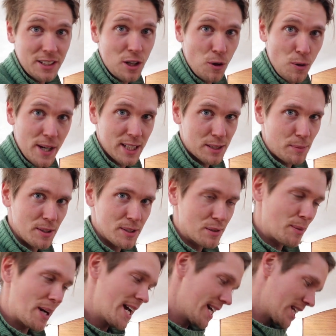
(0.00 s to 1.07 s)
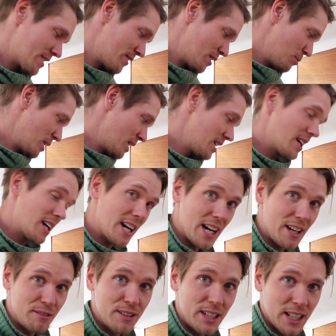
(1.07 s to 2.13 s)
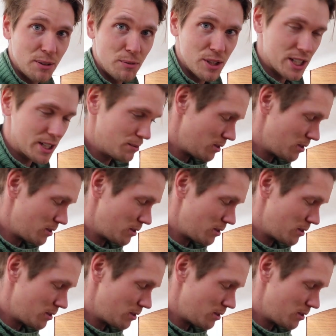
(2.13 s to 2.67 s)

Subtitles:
no way sponsored by SVB. I really wish it